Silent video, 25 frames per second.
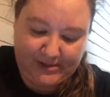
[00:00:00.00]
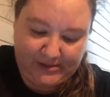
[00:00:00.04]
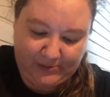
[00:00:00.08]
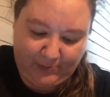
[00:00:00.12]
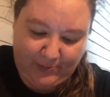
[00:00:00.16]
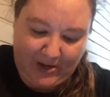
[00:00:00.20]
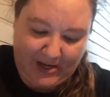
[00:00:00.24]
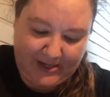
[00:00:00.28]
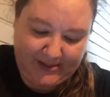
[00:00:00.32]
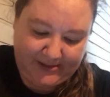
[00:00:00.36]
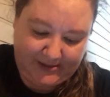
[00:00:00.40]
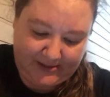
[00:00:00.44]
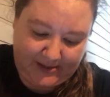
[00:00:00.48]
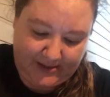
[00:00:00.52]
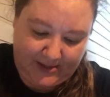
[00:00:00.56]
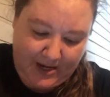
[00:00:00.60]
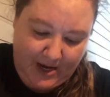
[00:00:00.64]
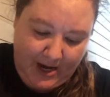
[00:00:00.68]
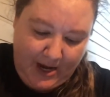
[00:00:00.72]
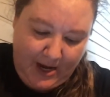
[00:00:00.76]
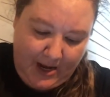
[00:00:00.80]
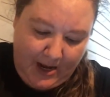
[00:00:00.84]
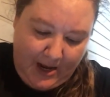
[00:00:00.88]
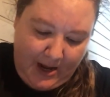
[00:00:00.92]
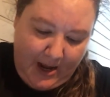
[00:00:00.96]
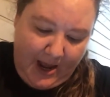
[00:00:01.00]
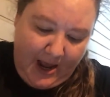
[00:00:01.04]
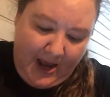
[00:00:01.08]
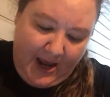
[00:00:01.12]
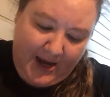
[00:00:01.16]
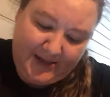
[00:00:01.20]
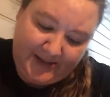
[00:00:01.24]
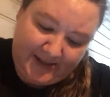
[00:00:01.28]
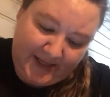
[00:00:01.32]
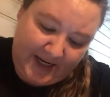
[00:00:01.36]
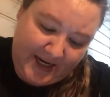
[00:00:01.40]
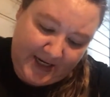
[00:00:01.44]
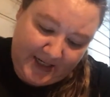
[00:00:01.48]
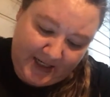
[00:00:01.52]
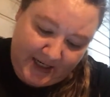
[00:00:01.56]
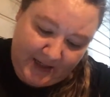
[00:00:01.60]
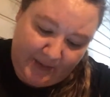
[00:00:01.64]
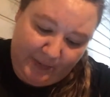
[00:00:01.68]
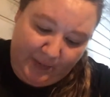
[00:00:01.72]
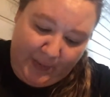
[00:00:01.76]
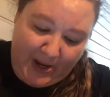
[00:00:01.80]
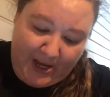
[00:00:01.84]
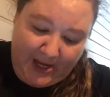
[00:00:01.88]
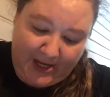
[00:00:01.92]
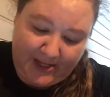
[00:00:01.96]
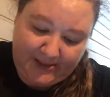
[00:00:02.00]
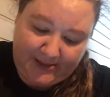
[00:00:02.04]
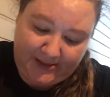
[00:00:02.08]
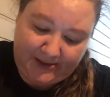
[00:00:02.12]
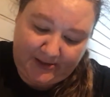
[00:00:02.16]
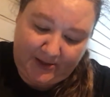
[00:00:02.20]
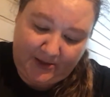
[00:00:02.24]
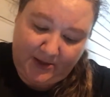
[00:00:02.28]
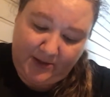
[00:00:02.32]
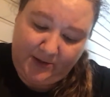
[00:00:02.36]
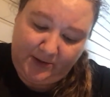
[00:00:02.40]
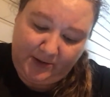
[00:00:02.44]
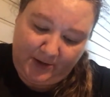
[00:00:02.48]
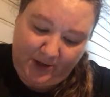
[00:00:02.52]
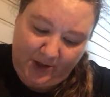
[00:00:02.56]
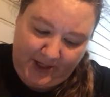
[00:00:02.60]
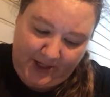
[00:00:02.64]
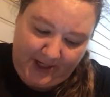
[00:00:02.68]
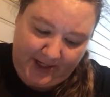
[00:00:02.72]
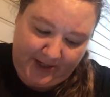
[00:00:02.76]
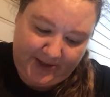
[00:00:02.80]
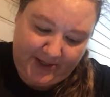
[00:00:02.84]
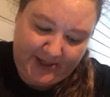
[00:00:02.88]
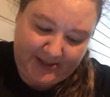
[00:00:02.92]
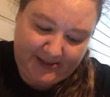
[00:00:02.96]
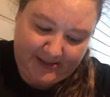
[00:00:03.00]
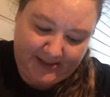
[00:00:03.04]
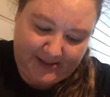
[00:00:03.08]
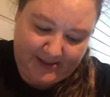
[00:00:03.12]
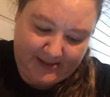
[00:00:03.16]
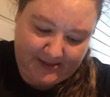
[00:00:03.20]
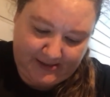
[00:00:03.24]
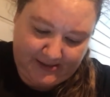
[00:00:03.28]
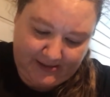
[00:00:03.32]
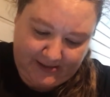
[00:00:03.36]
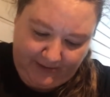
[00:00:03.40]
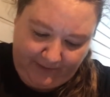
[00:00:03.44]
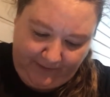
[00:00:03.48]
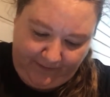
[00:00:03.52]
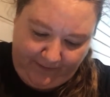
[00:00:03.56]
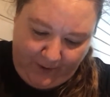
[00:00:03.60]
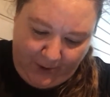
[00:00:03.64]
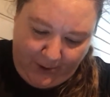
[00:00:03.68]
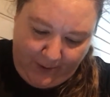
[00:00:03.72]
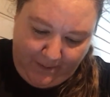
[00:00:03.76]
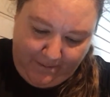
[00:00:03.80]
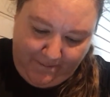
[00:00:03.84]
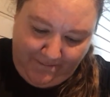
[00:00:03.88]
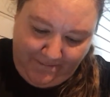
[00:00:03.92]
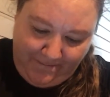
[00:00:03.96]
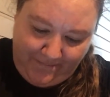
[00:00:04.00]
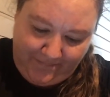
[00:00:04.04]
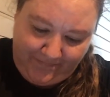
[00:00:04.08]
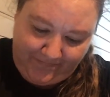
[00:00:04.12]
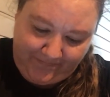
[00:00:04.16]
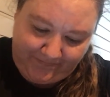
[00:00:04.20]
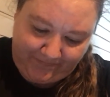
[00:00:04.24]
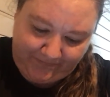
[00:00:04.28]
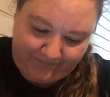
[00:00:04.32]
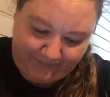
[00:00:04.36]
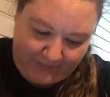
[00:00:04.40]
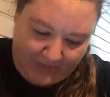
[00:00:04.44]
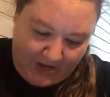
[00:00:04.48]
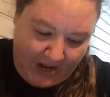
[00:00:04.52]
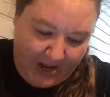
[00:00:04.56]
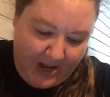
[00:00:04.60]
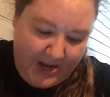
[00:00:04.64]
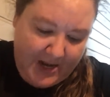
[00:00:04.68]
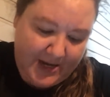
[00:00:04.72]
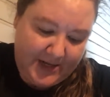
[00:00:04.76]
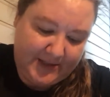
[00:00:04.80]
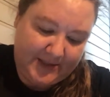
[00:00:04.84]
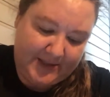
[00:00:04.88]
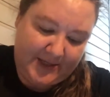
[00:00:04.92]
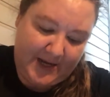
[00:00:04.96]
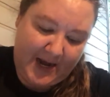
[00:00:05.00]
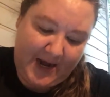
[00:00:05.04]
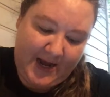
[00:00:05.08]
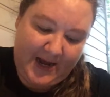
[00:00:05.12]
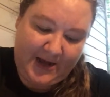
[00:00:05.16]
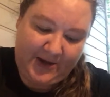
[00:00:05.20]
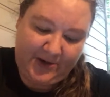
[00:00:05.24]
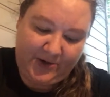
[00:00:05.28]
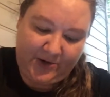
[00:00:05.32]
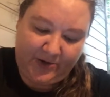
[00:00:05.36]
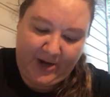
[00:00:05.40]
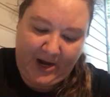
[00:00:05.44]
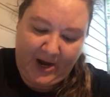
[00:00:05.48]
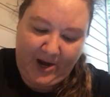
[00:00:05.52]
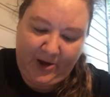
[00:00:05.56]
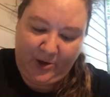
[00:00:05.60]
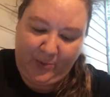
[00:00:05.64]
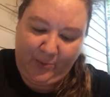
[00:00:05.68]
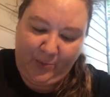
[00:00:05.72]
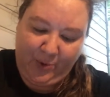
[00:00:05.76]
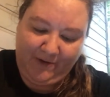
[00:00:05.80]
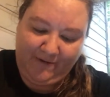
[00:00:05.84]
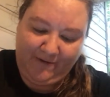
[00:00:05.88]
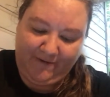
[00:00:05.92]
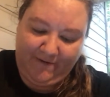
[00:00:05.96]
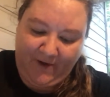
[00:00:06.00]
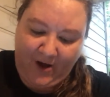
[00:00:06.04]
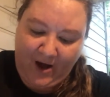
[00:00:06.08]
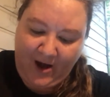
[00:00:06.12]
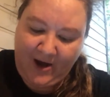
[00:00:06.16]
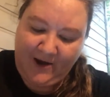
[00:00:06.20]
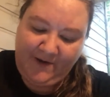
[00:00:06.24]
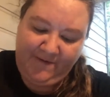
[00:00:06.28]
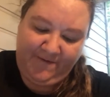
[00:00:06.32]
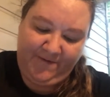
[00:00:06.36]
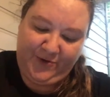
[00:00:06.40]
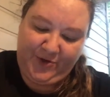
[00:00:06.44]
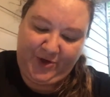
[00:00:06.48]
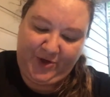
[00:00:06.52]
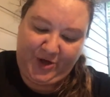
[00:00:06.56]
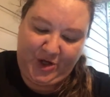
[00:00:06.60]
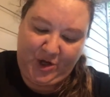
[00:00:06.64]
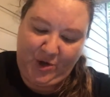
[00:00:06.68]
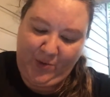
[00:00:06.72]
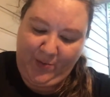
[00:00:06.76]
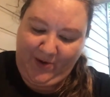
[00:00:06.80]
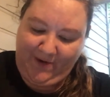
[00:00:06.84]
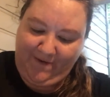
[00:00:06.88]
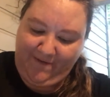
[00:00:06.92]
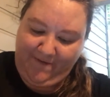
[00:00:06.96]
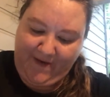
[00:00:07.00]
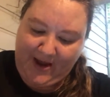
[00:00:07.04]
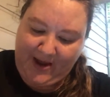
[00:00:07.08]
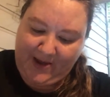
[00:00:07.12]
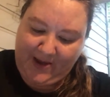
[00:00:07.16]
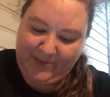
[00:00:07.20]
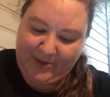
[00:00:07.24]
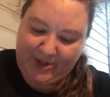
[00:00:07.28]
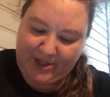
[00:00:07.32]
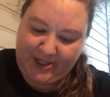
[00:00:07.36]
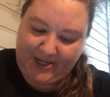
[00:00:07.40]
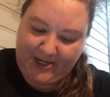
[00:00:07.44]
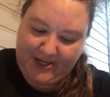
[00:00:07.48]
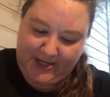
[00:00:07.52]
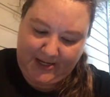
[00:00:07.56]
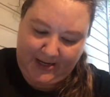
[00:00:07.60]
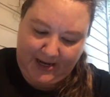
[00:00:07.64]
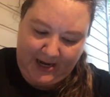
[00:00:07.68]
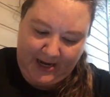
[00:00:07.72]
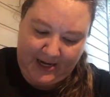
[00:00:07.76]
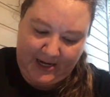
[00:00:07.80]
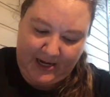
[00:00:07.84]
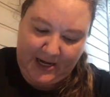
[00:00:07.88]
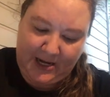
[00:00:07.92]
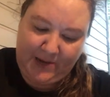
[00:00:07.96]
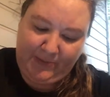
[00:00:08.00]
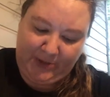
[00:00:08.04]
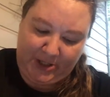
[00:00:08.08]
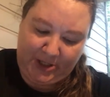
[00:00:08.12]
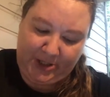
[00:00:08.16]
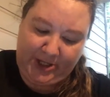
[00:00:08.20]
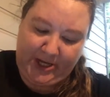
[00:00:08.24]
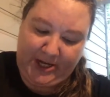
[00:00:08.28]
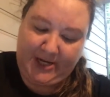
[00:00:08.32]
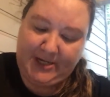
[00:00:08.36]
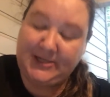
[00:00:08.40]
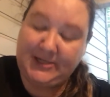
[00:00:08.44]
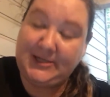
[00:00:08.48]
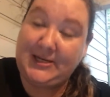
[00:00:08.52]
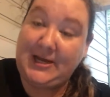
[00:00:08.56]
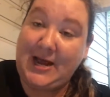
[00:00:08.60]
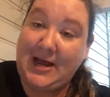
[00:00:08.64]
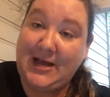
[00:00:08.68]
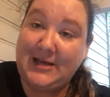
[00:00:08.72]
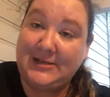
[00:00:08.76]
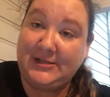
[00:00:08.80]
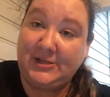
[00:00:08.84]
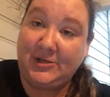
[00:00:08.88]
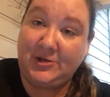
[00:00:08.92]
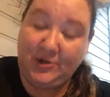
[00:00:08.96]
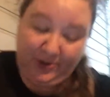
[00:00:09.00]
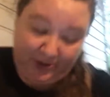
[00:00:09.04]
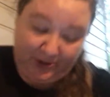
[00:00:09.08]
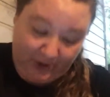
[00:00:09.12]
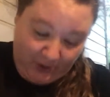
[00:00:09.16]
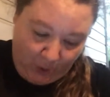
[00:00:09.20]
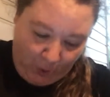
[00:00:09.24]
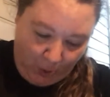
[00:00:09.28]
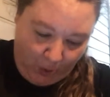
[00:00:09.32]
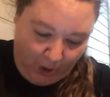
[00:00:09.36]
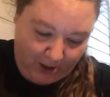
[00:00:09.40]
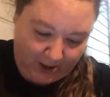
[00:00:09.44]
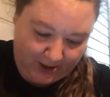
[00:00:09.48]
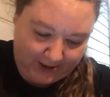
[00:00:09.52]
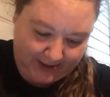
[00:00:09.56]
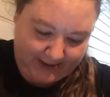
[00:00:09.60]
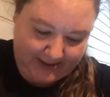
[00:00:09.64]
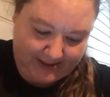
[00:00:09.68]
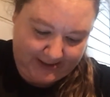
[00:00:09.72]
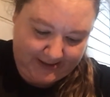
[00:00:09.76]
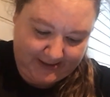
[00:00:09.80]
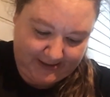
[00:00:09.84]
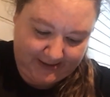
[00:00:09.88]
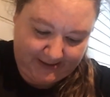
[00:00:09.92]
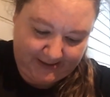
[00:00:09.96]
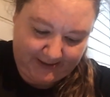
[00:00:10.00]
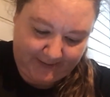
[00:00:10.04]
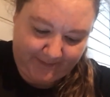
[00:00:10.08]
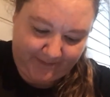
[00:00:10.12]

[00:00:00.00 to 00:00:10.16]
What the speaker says: as best as he did best, learning lessons from Dad on how to provide for the human family and emulate Dad's good qualities,